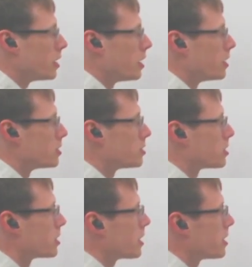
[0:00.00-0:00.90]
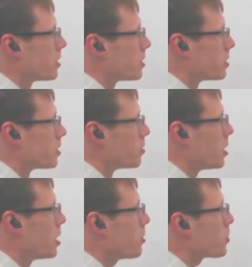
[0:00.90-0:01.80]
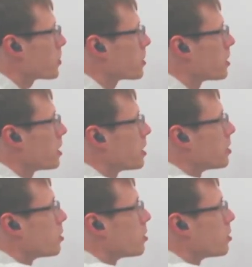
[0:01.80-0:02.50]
is to go up and